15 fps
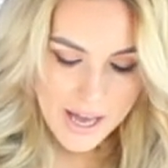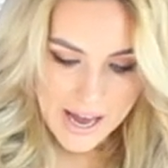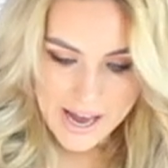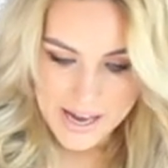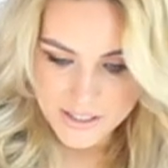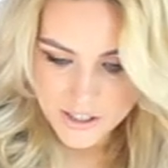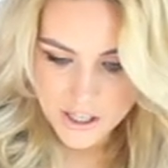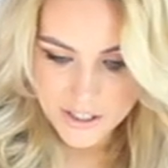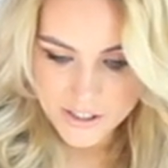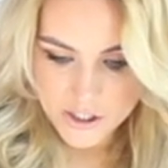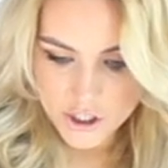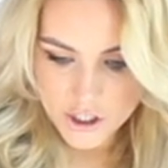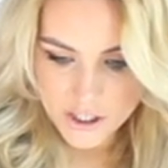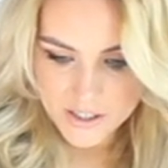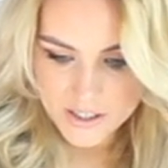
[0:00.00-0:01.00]
And I
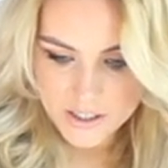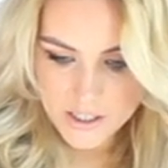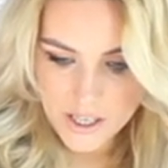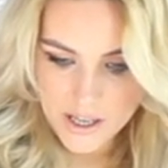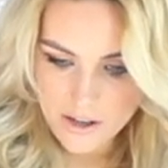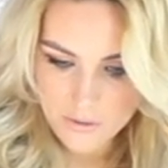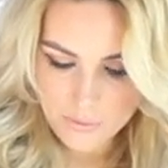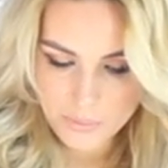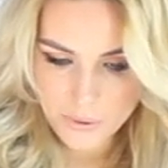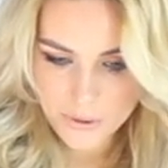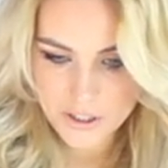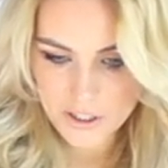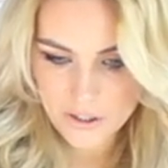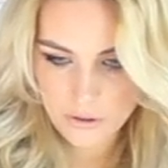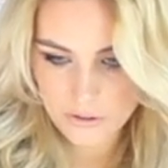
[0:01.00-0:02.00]
just love
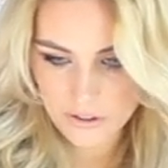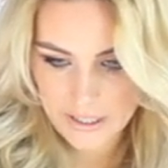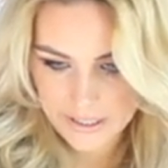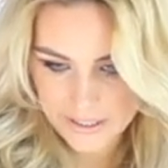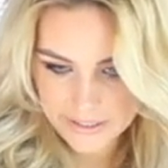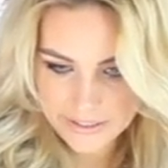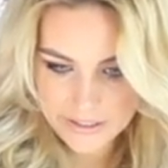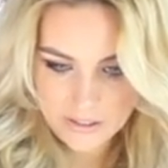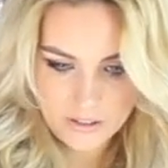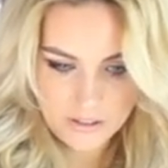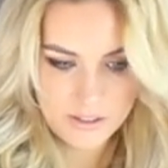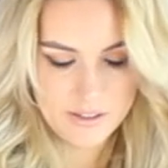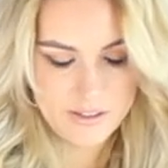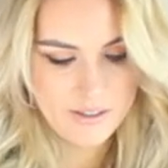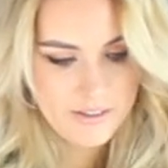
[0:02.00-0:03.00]
putting on like a
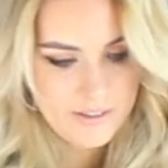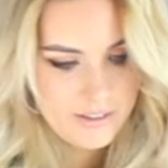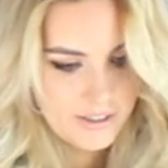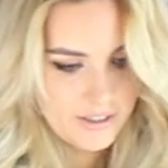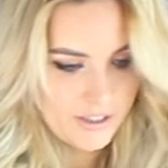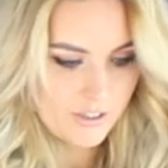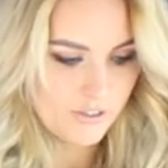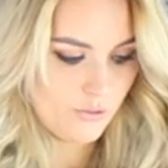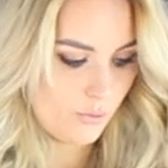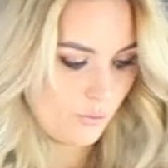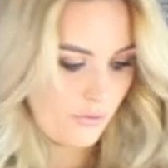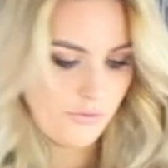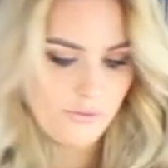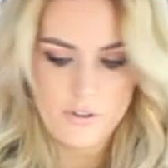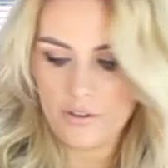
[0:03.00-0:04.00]
little
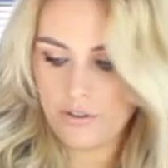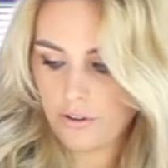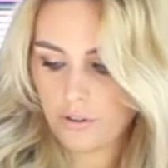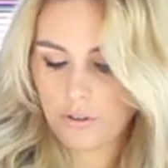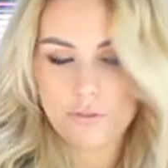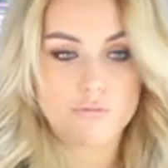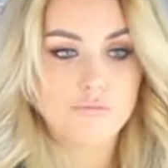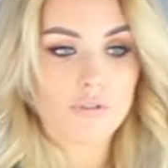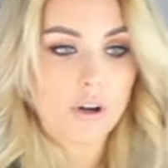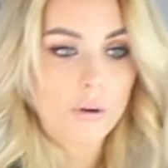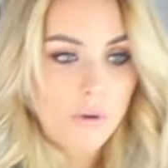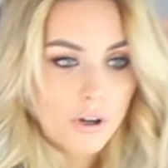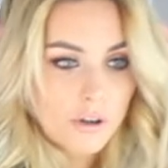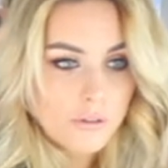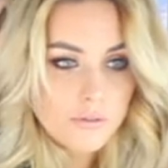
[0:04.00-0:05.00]
sort of
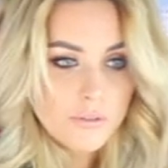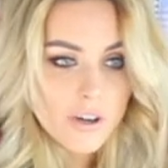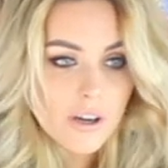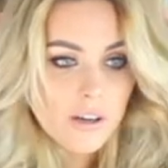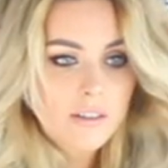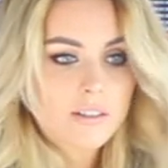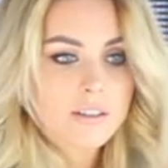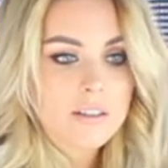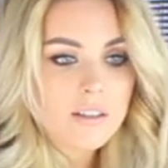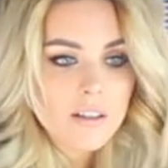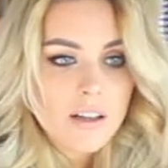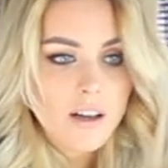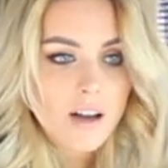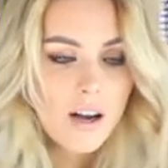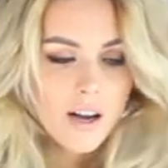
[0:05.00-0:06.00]
throw over,
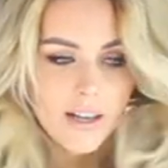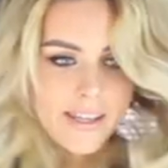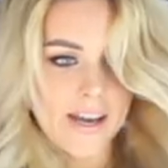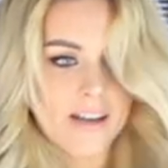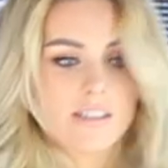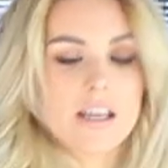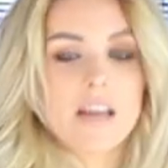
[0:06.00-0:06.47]
I guess.